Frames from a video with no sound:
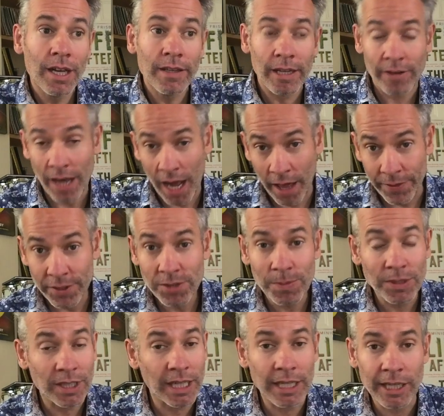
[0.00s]
There are others,
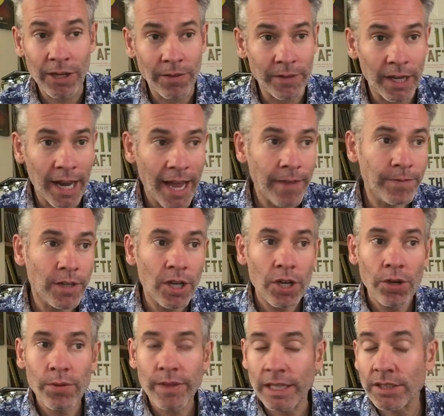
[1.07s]
particularly on the left,
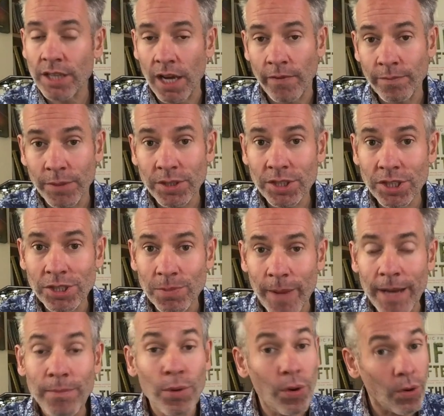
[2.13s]
who think government should
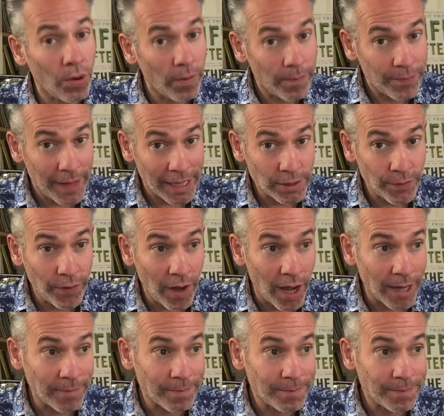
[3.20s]
spend more. That's fine.